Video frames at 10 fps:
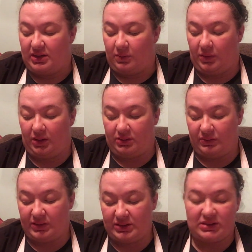We're
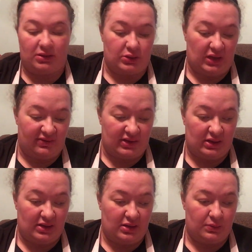going to start traveling
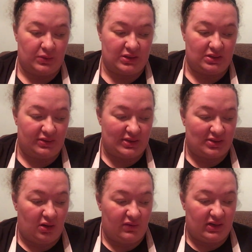again once all this
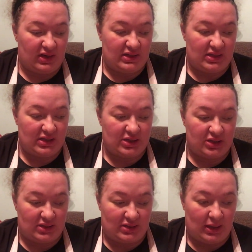COVID-19
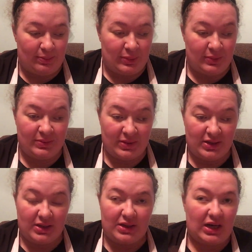shit's up.
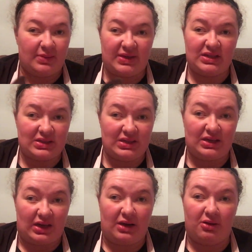I'm getting sick
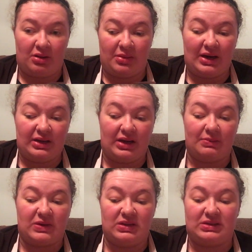of hearing about it. I'm
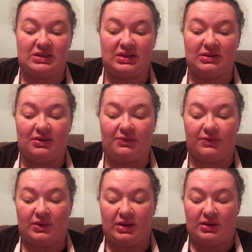getting sick of
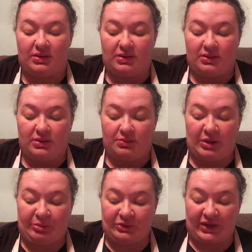
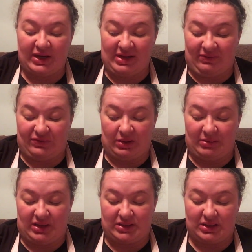people dying from
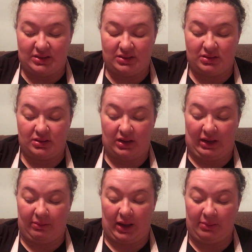it.
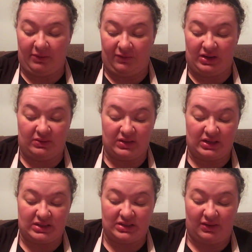I'm afraid of
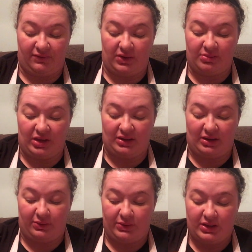getting sick from it, though.